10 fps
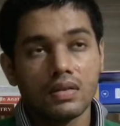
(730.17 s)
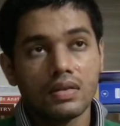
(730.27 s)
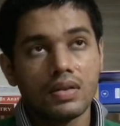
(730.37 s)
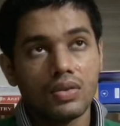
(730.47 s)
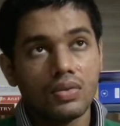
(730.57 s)

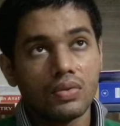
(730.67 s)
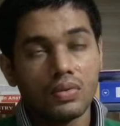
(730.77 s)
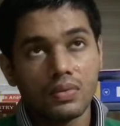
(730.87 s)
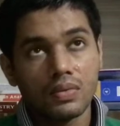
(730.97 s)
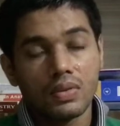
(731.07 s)
you
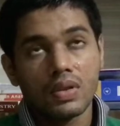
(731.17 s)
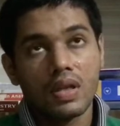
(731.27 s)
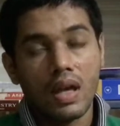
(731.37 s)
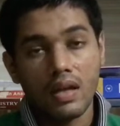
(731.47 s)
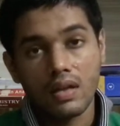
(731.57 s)

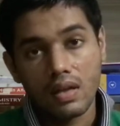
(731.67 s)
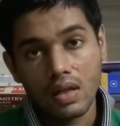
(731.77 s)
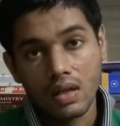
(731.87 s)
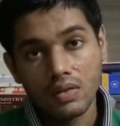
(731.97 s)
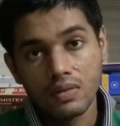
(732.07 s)
can
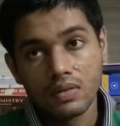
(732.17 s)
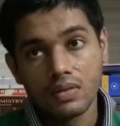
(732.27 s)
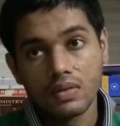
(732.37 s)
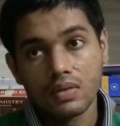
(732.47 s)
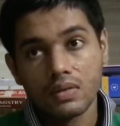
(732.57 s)
allow
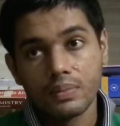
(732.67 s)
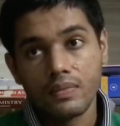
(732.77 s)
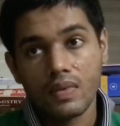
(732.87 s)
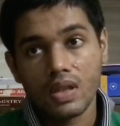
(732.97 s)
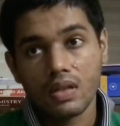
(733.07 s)

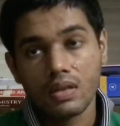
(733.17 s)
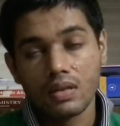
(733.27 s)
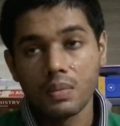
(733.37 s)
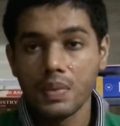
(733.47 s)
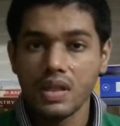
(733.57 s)
the
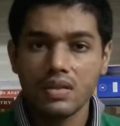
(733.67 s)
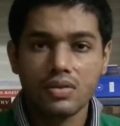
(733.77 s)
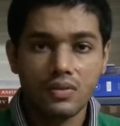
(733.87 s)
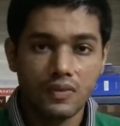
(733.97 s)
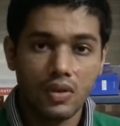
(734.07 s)
pH to
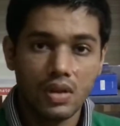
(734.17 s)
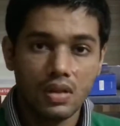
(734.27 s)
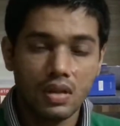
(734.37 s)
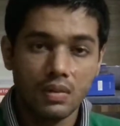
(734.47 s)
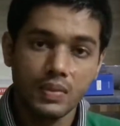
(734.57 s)
fall
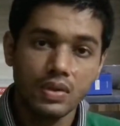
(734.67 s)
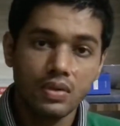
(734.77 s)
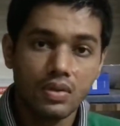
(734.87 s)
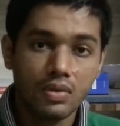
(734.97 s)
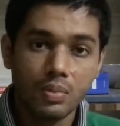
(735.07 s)
up to
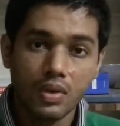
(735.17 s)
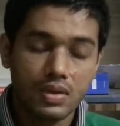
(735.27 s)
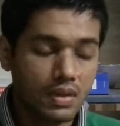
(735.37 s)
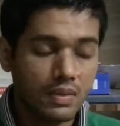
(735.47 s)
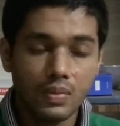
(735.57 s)

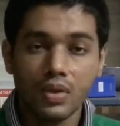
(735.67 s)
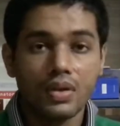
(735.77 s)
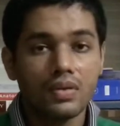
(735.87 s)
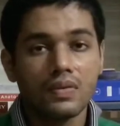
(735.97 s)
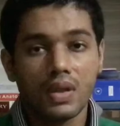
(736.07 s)

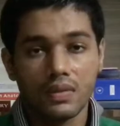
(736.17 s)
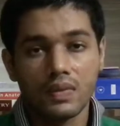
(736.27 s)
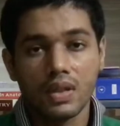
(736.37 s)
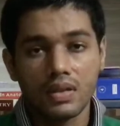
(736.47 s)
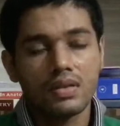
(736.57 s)
7.25,
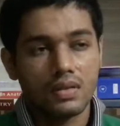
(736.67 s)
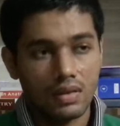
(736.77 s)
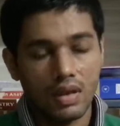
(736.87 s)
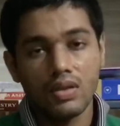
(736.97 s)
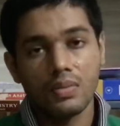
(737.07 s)
that is,
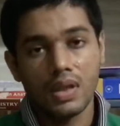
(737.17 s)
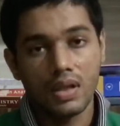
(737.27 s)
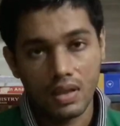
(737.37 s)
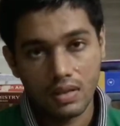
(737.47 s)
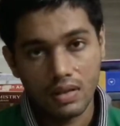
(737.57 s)
try to
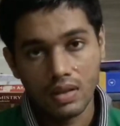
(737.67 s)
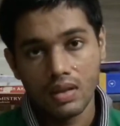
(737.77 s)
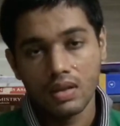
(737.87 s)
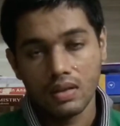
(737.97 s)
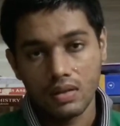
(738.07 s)
maintain
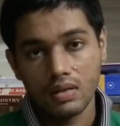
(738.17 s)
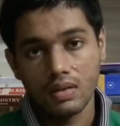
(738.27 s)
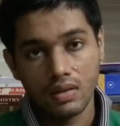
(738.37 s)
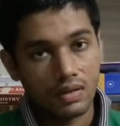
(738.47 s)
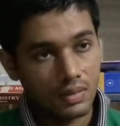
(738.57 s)

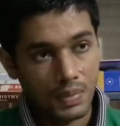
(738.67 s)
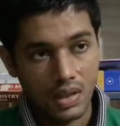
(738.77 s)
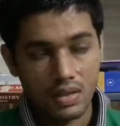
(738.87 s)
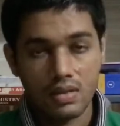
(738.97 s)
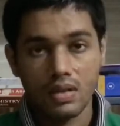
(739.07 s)
the
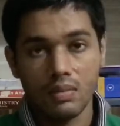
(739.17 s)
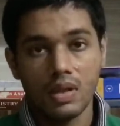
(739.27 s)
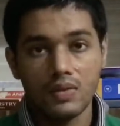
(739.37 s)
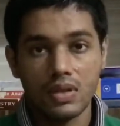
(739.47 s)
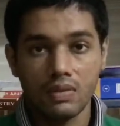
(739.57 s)
pH above
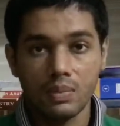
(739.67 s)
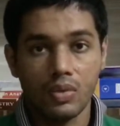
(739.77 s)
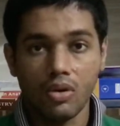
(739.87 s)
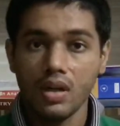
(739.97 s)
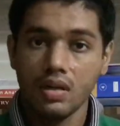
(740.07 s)

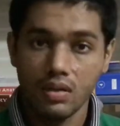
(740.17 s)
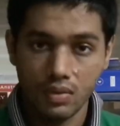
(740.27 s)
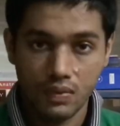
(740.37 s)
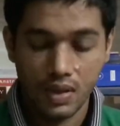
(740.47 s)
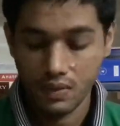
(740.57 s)

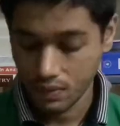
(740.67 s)
7.25.